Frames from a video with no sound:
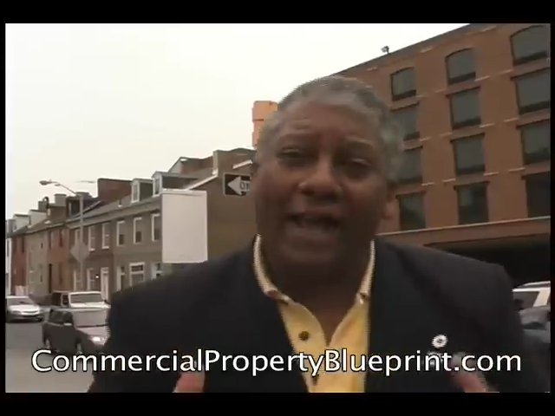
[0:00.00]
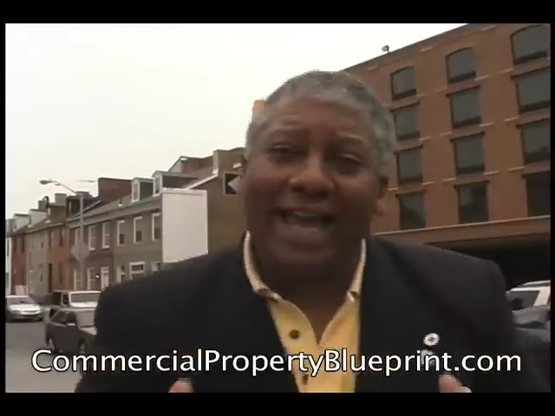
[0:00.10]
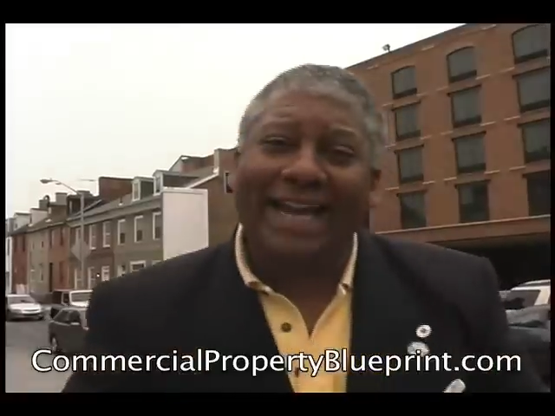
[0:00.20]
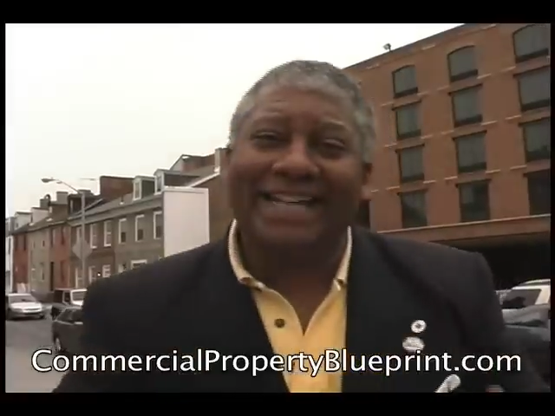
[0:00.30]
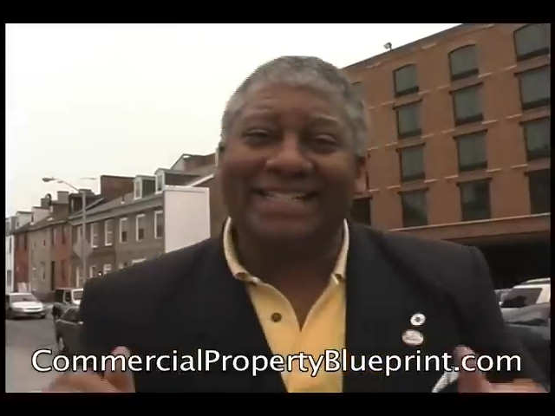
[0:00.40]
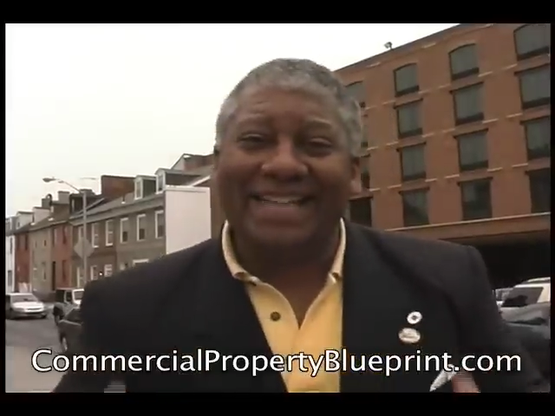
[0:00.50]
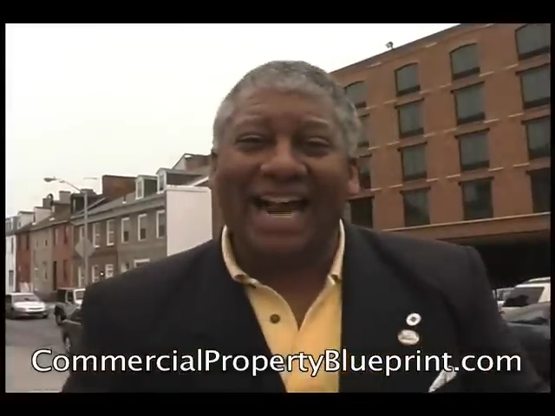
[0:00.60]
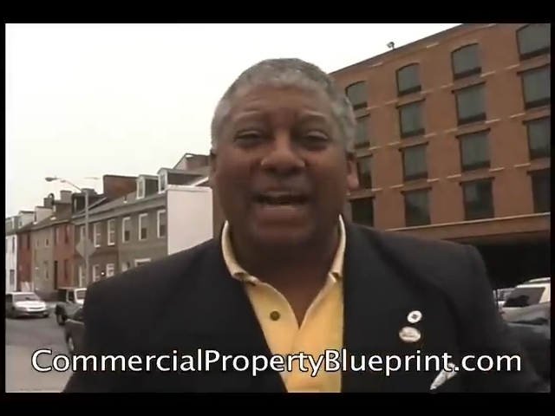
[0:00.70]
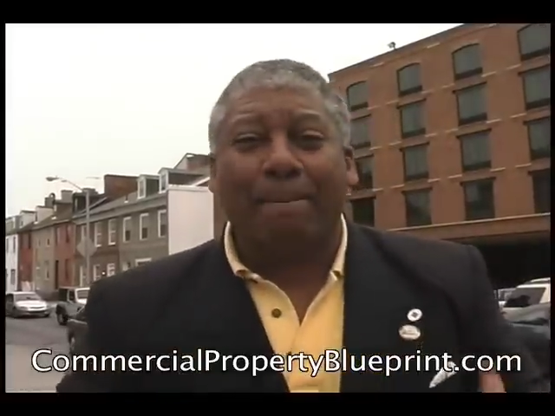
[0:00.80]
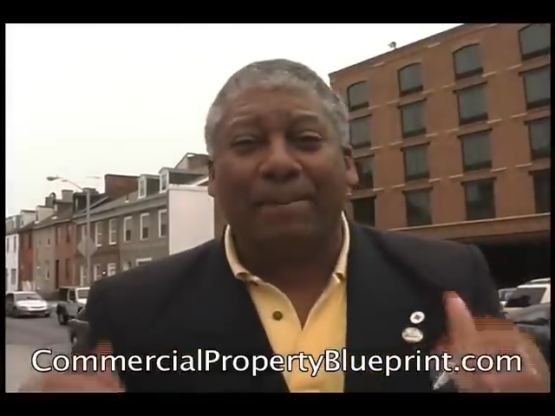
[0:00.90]
ahead and
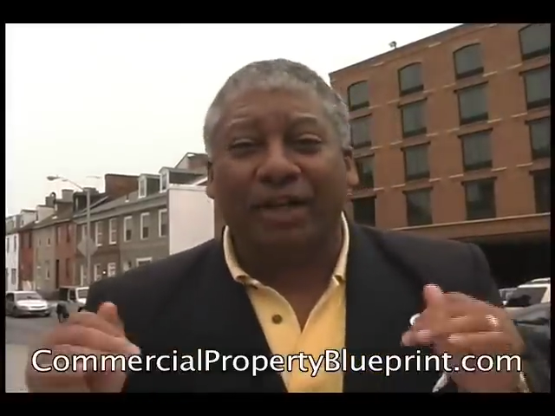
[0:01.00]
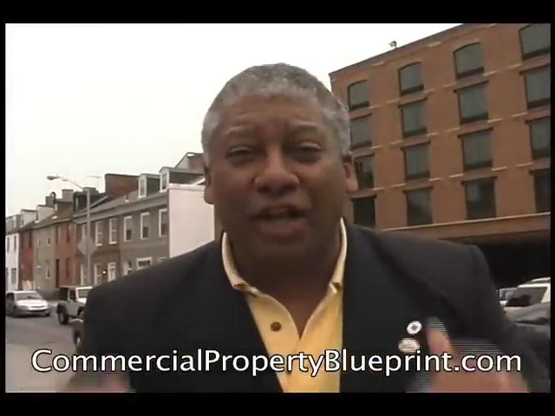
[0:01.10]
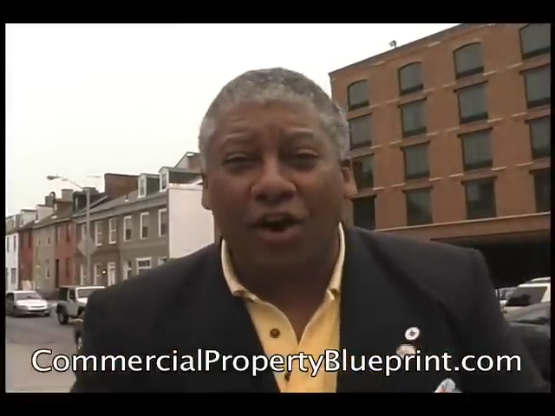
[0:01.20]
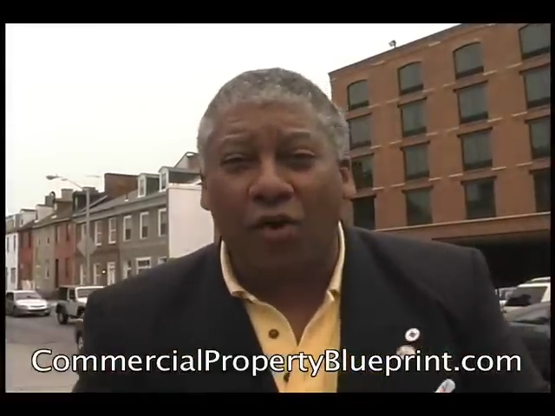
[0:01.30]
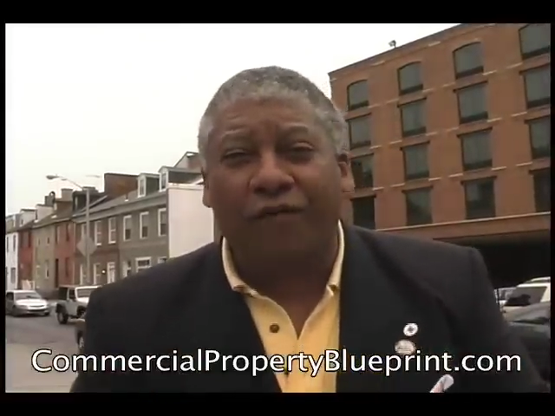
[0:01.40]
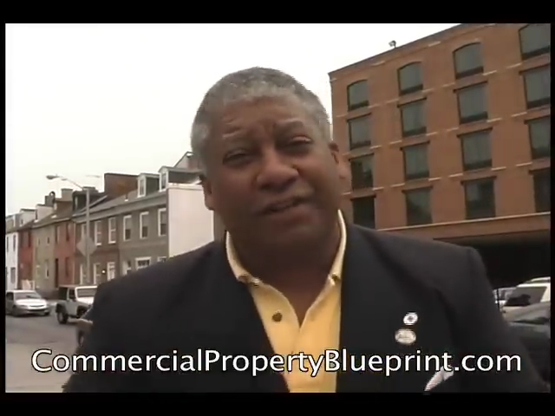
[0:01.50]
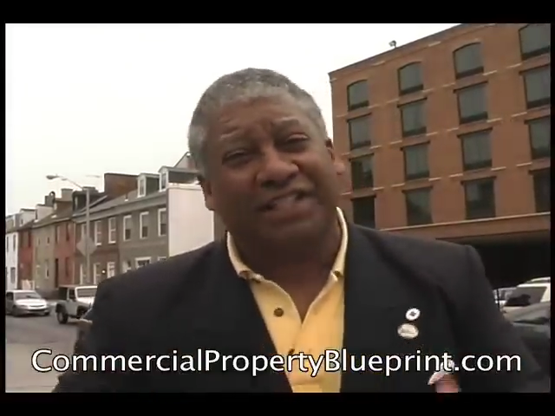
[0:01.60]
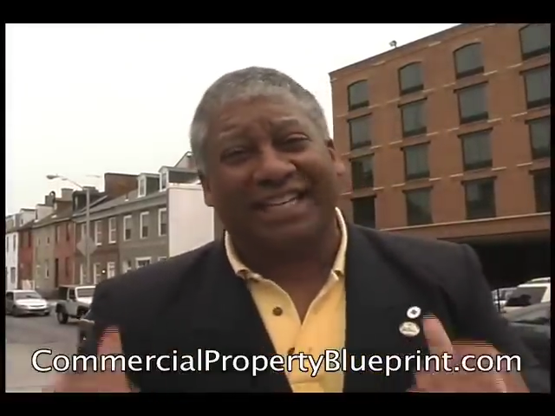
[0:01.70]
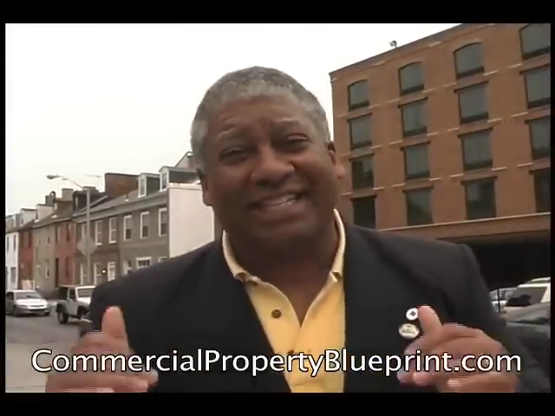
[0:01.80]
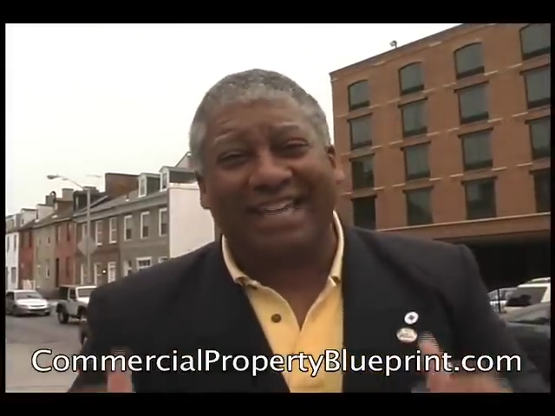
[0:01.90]
sign up below for
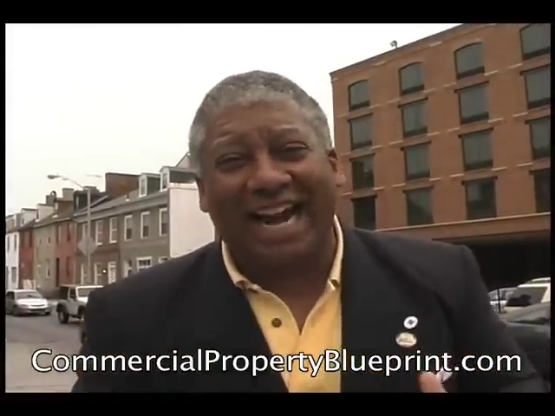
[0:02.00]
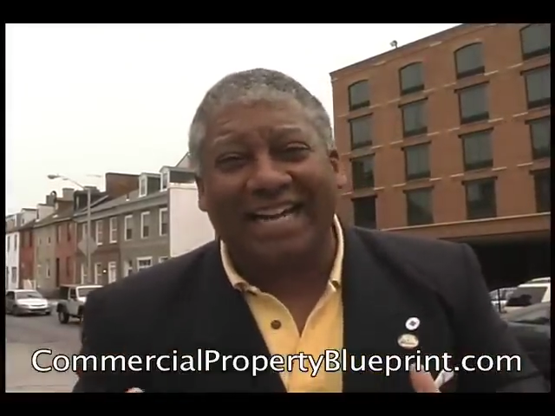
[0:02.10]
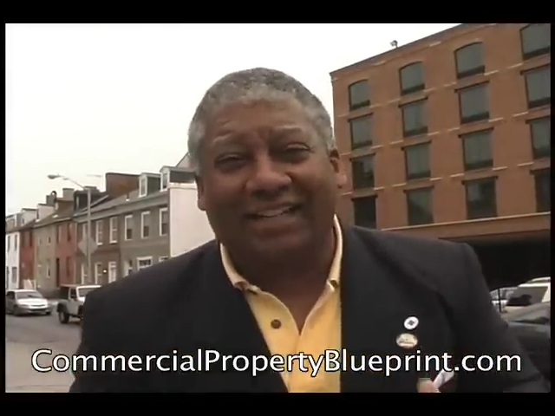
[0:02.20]
this exciting